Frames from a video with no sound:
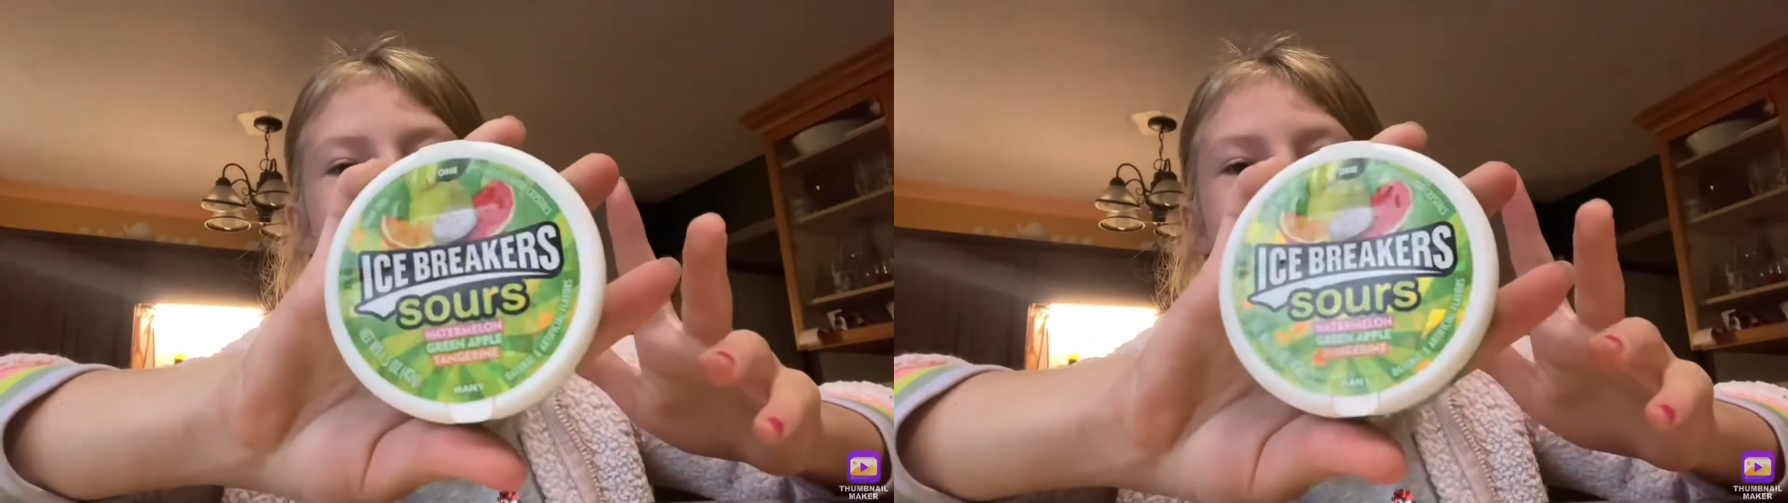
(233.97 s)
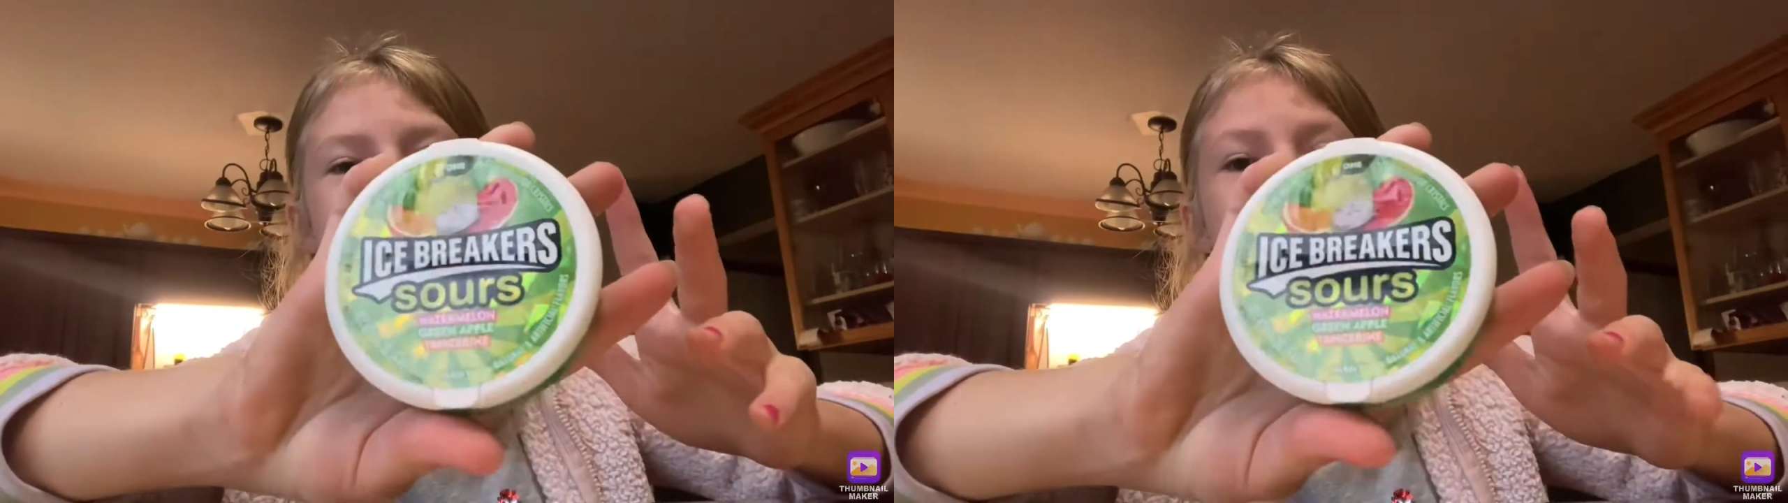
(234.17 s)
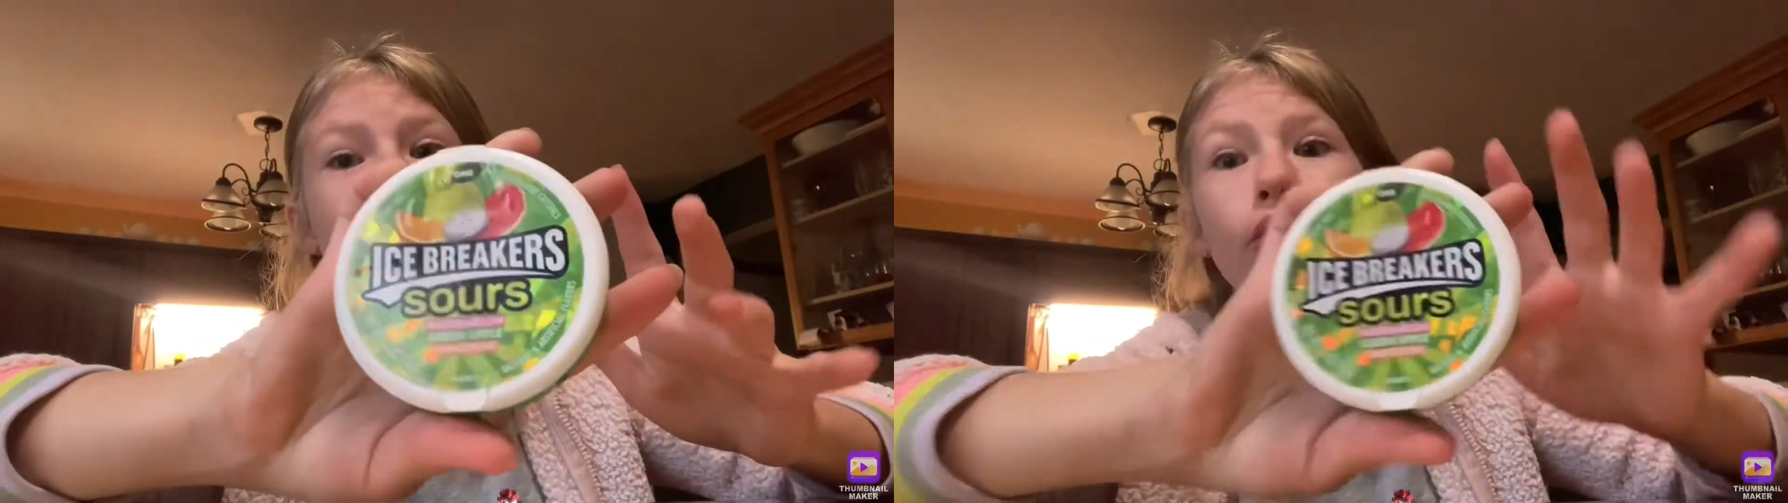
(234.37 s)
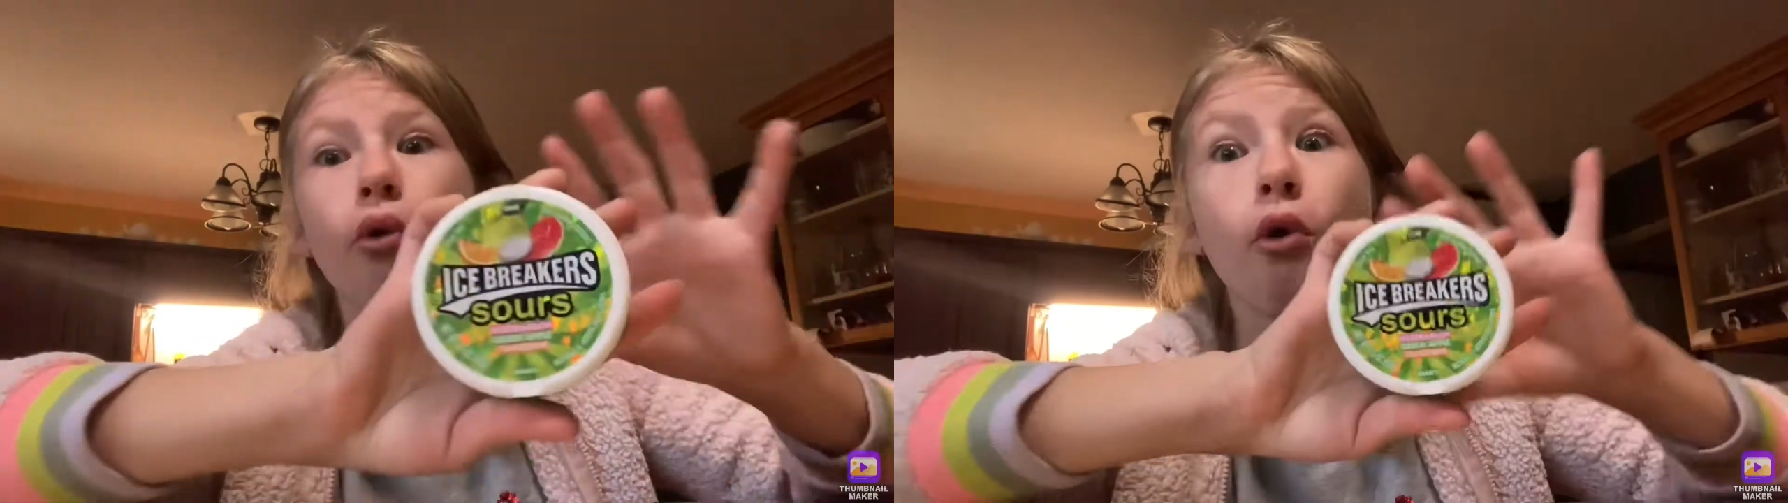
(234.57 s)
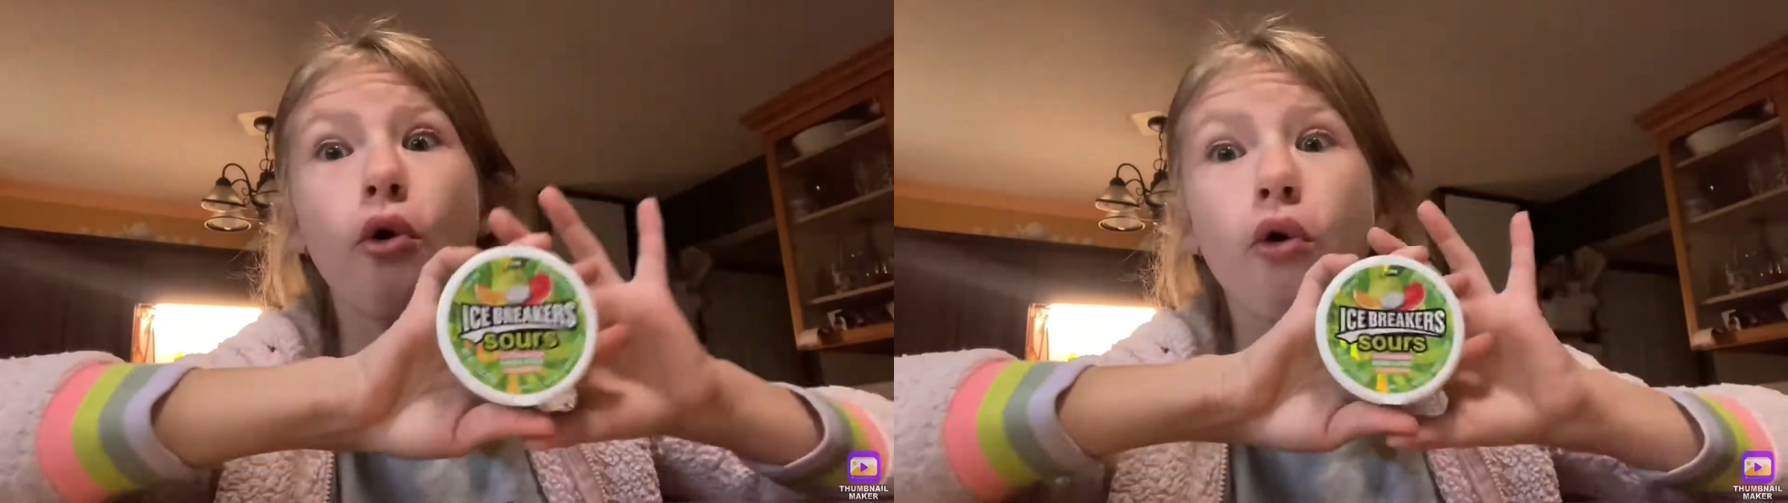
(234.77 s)
These are
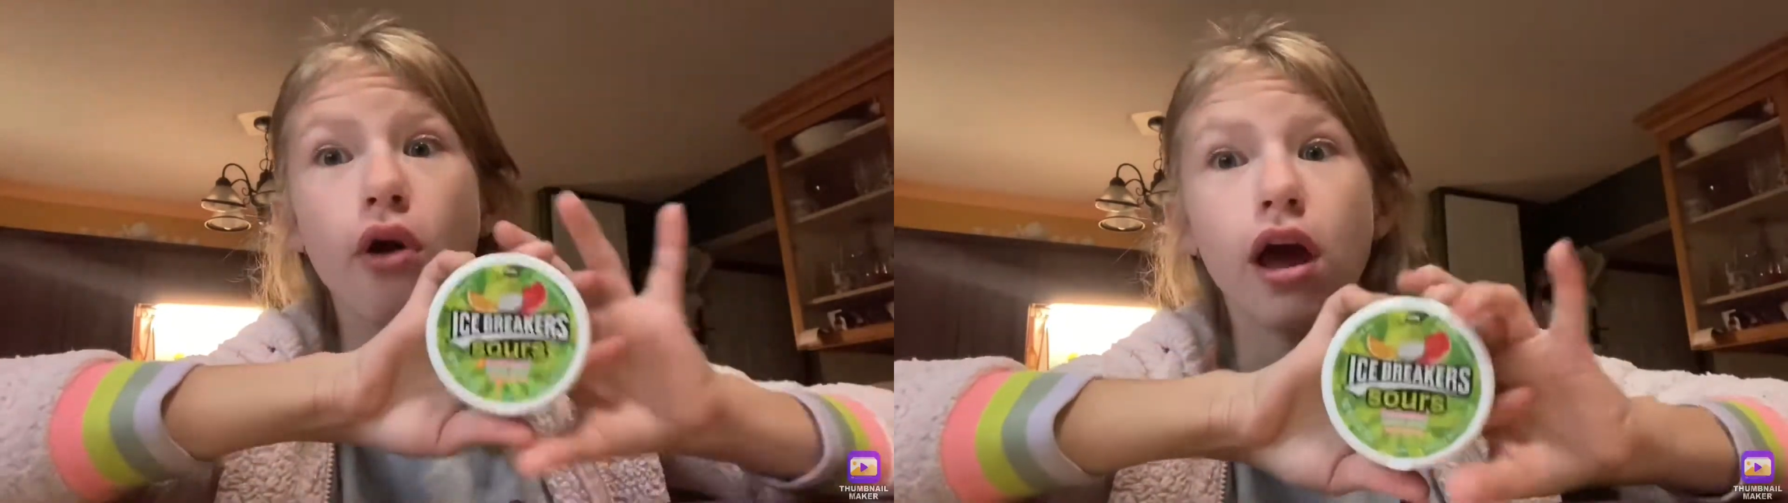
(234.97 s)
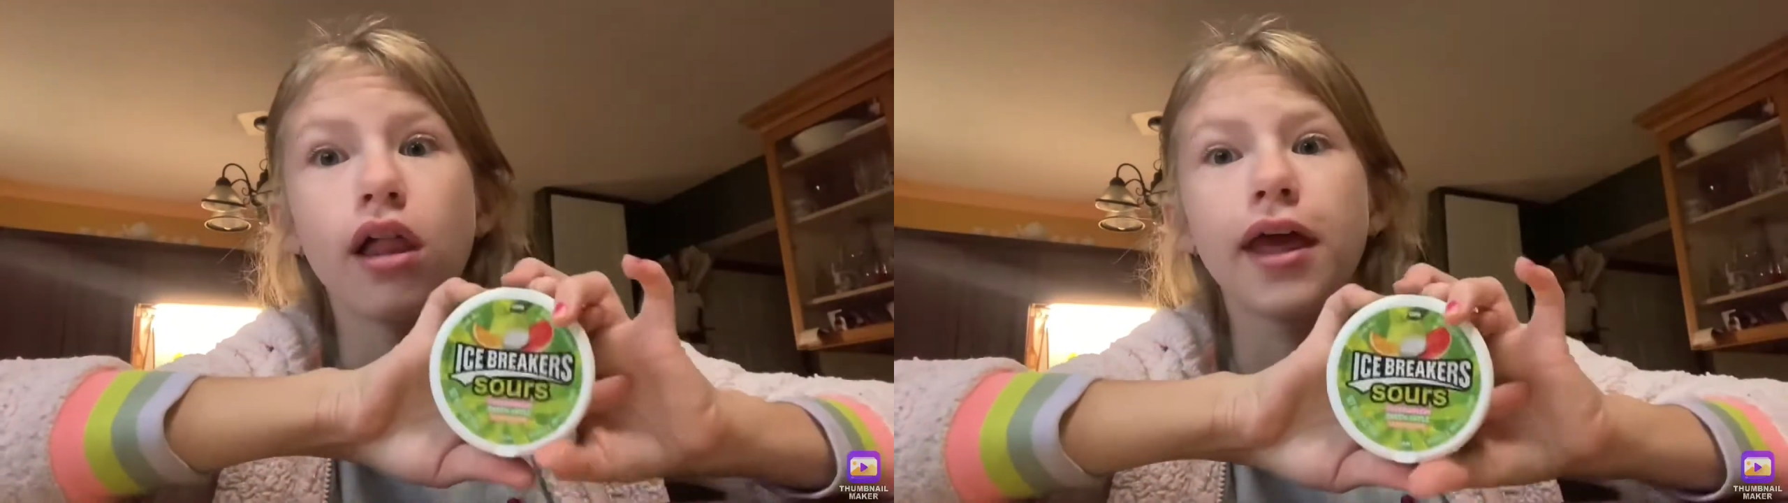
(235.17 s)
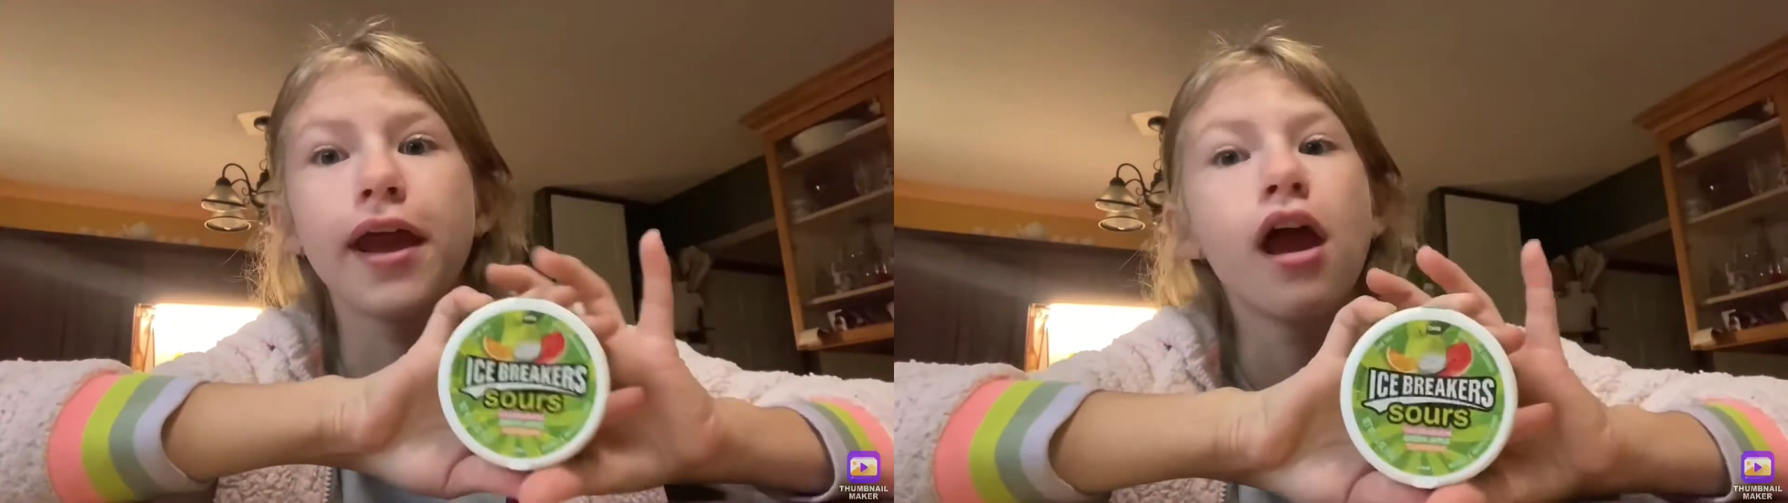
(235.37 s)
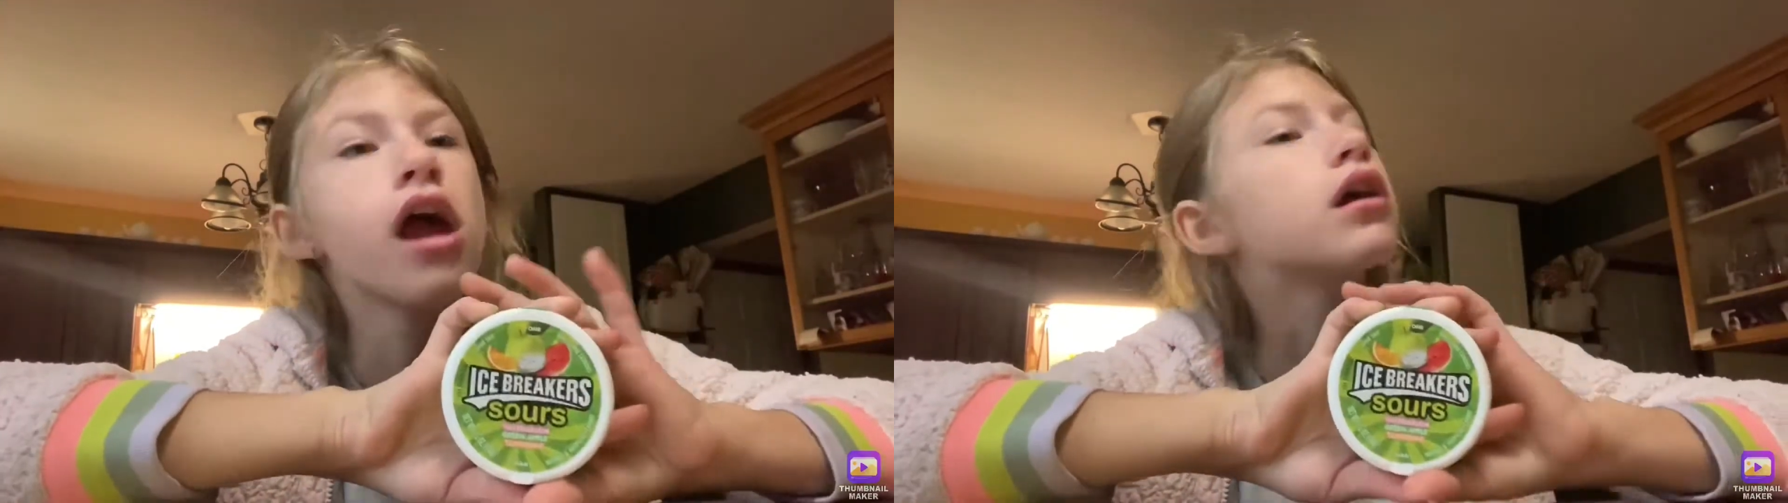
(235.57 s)
really,